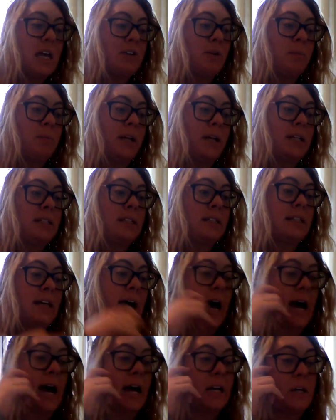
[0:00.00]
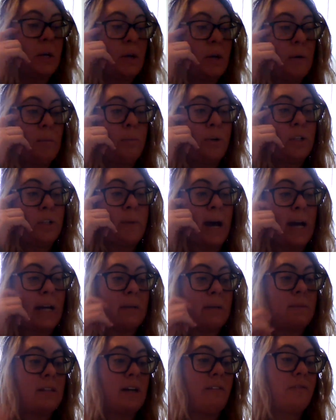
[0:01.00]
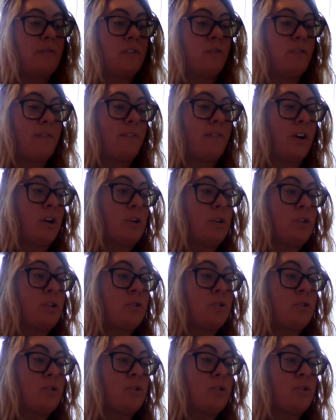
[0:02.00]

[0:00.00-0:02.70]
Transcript: he replaced his hat, pushed back himself from the river,